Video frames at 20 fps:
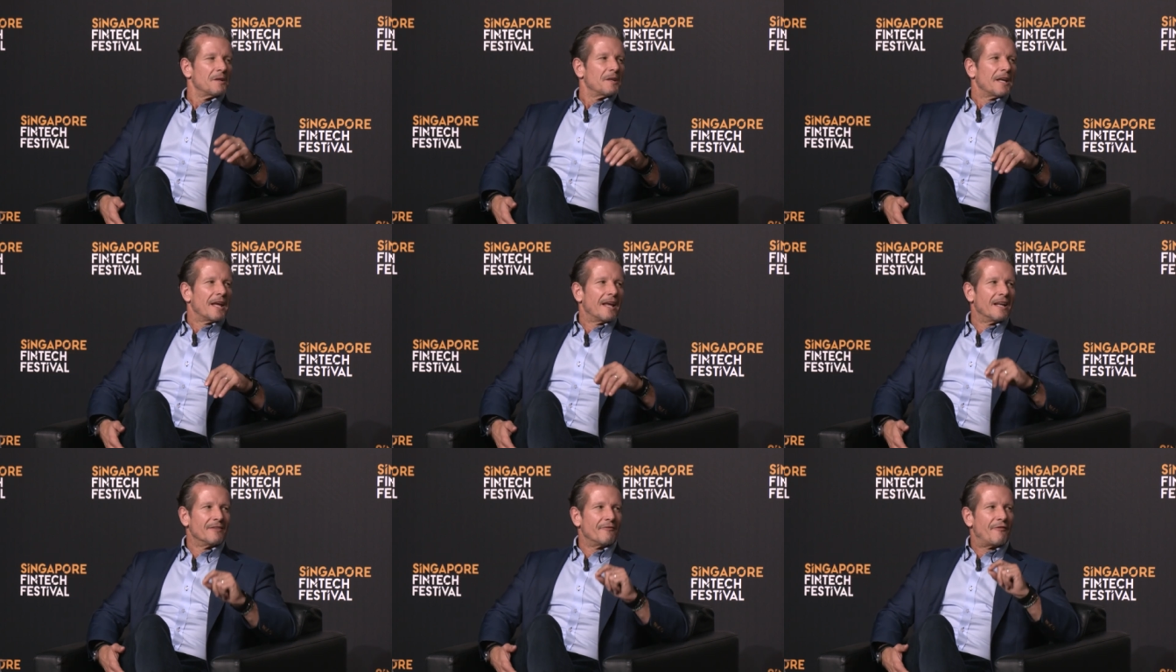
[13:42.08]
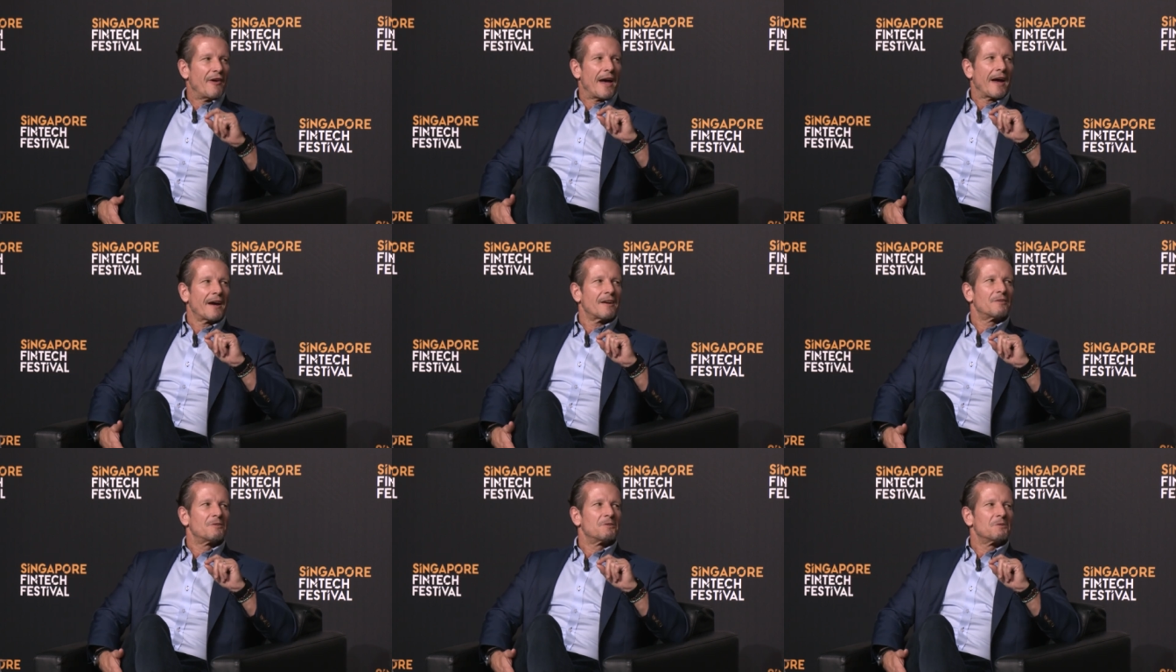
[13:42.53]
In
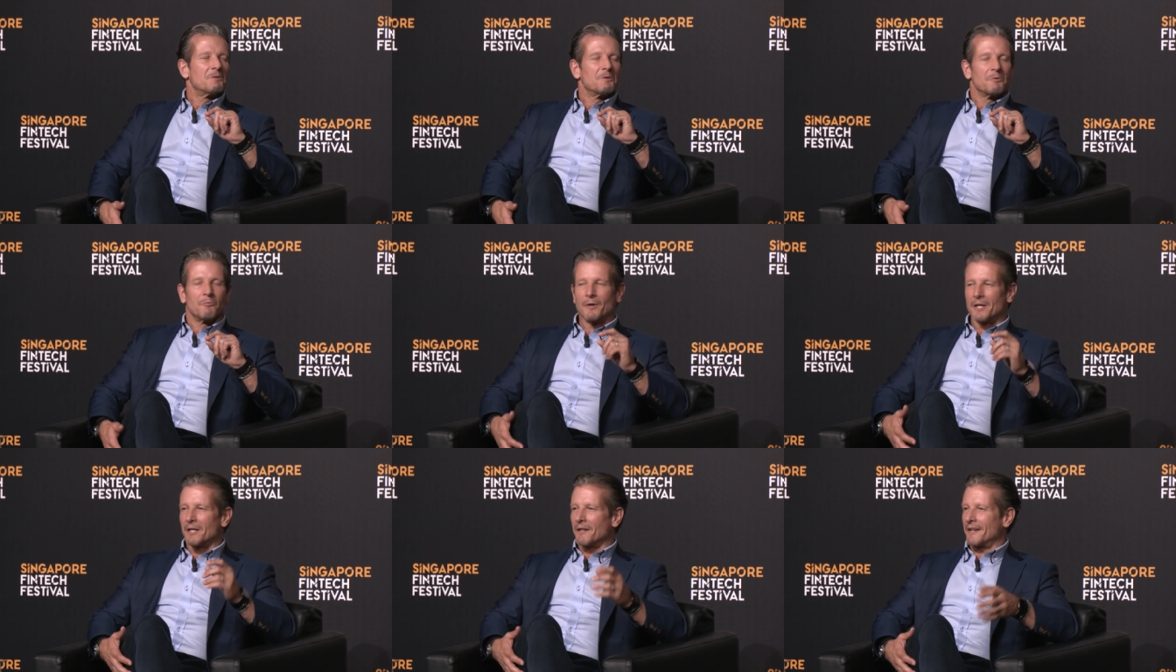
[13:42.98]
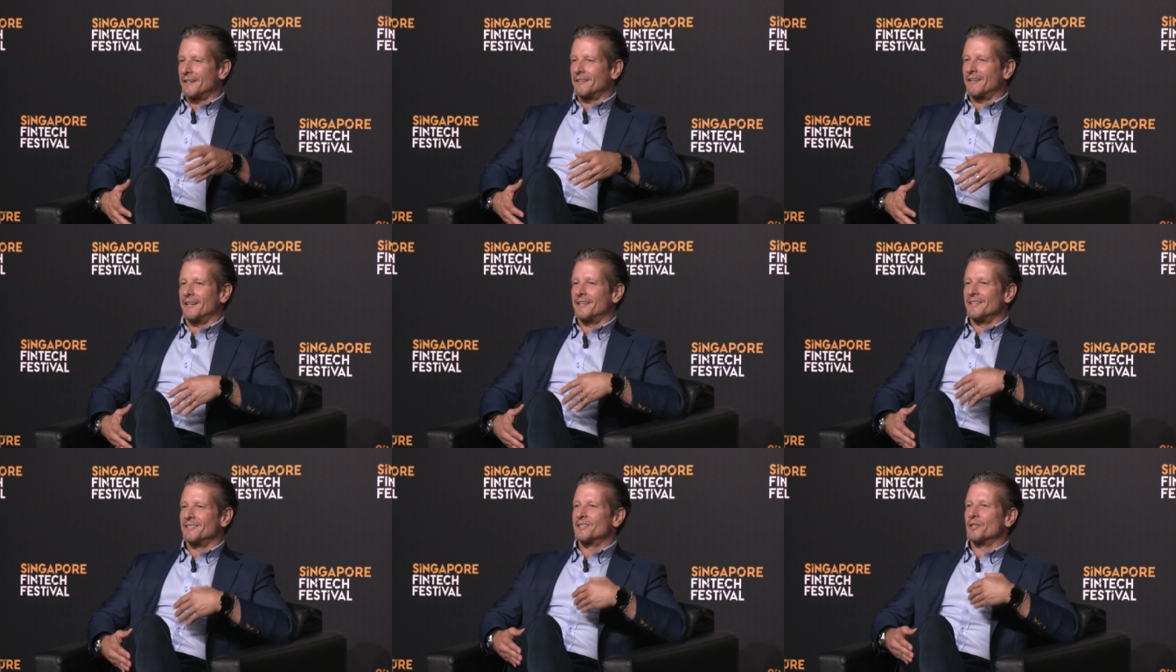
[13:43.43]
fact, we like to
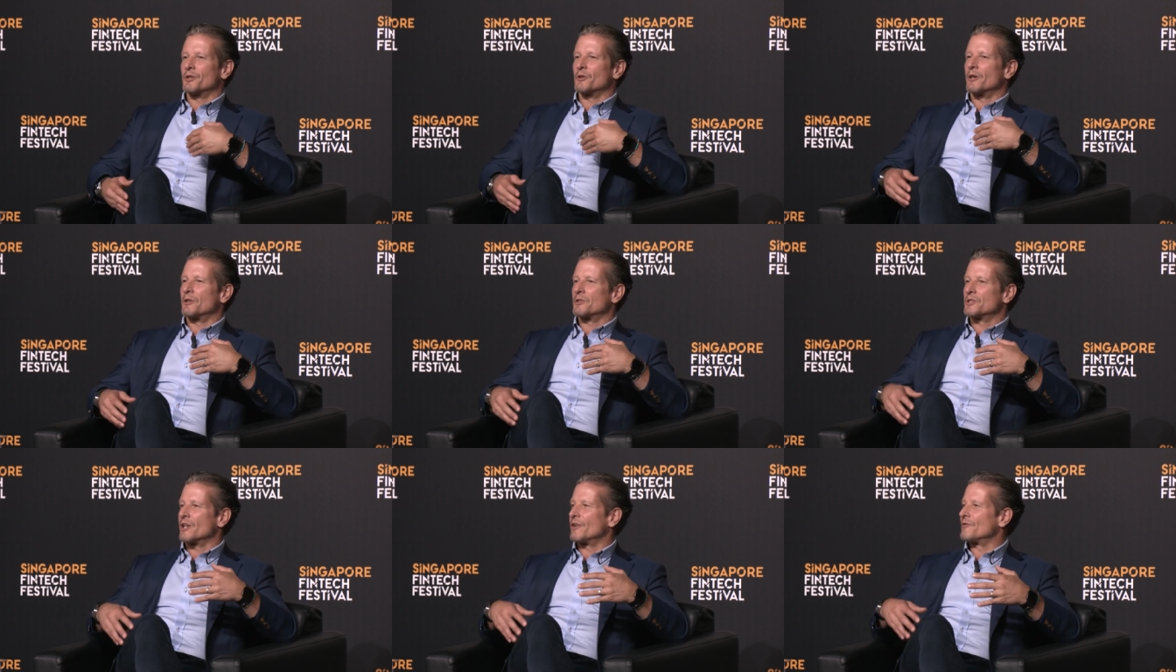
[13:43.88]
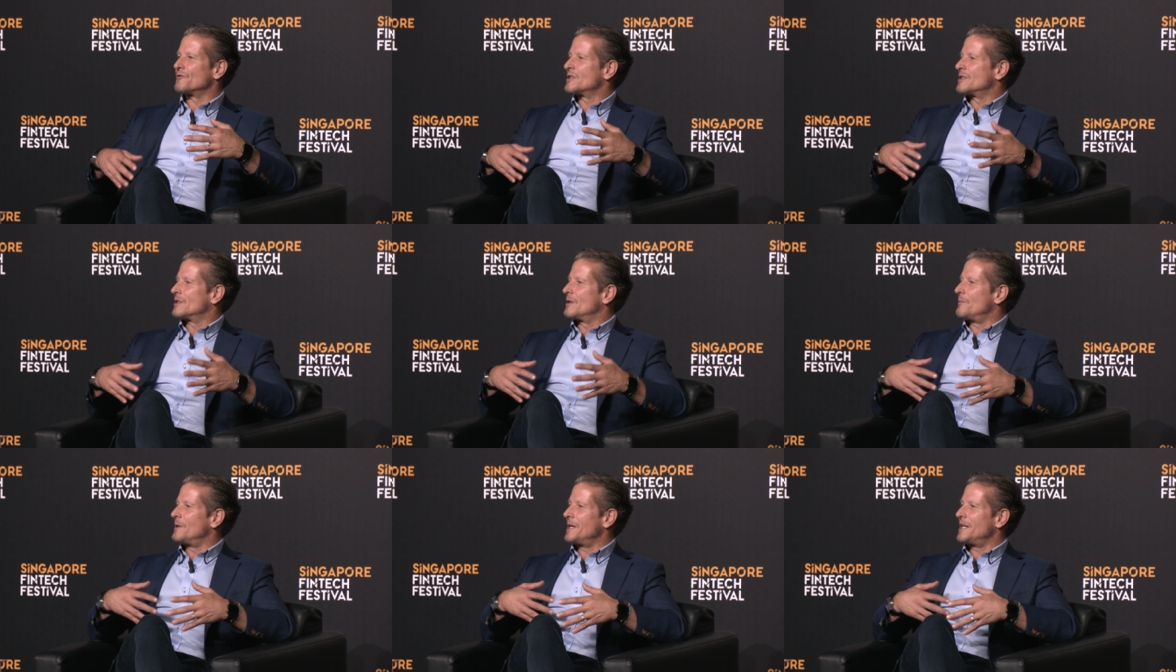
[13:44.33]
consider ourselves
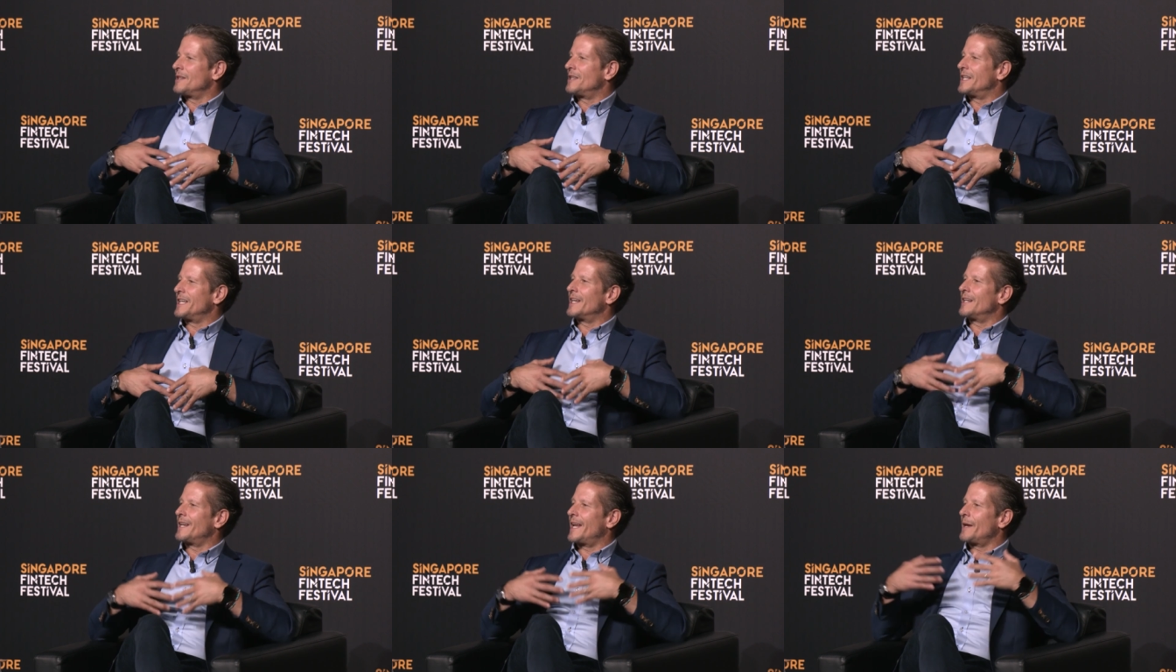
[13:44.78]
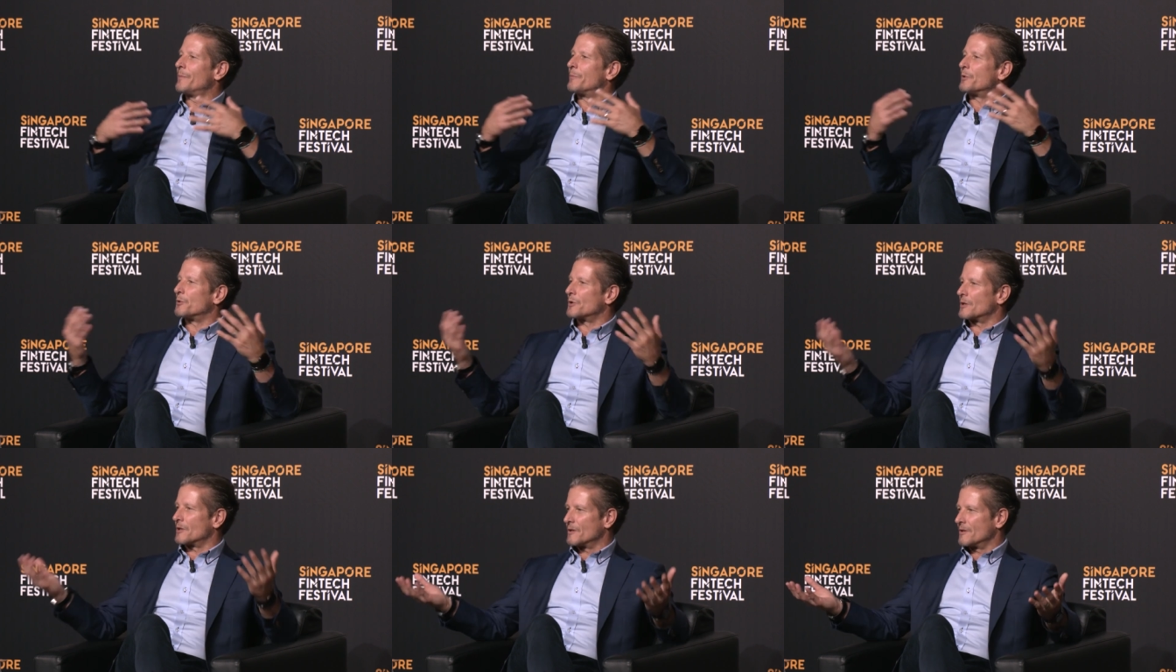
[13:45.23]
to be the
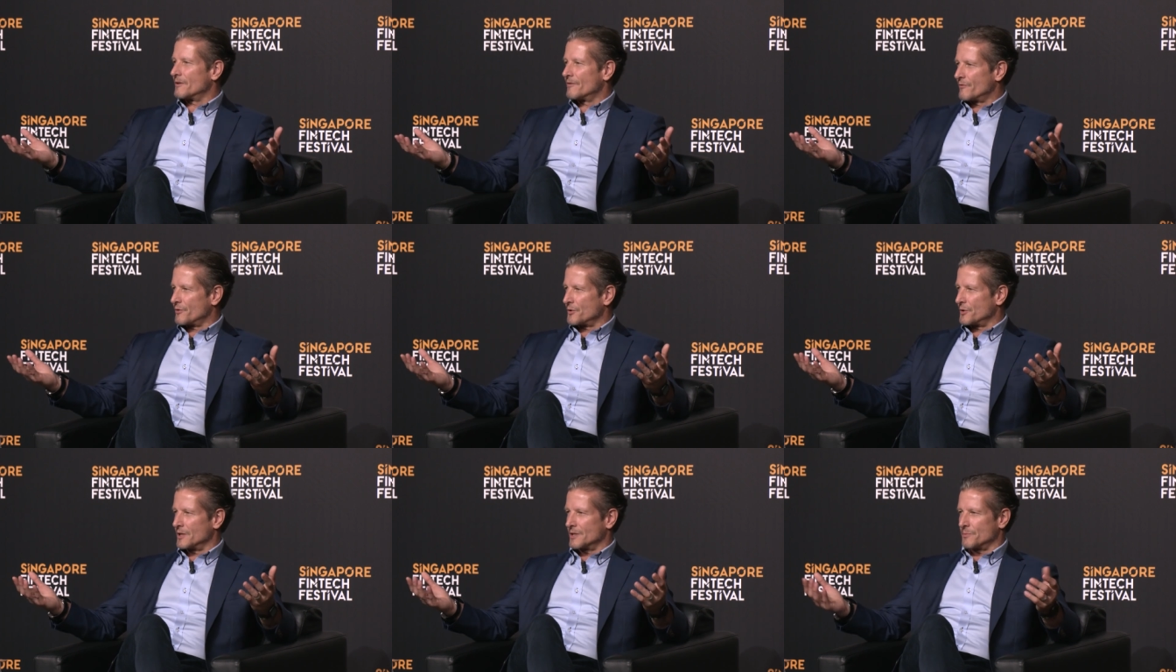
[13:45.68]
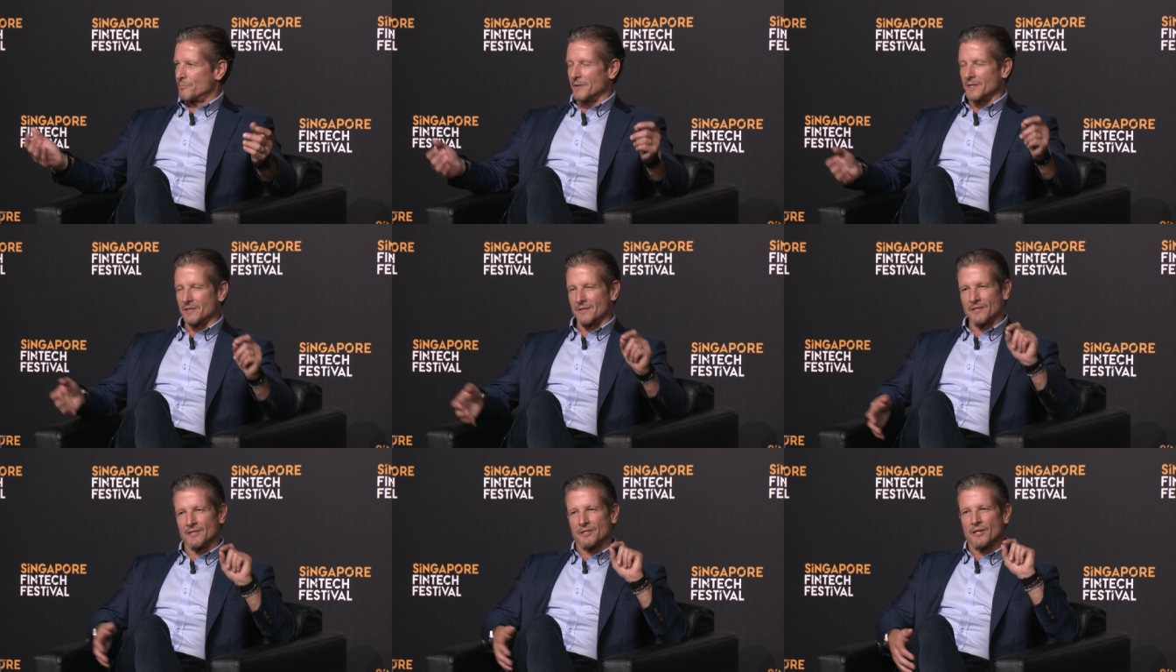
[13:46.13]
enabler for this
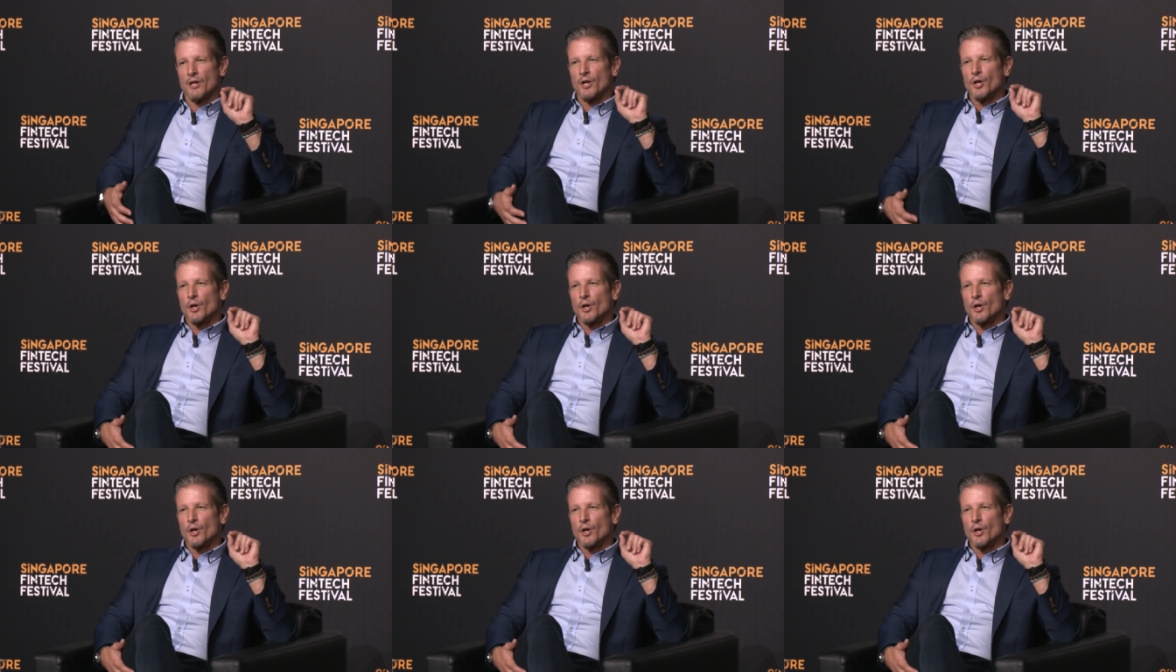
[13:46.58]
business.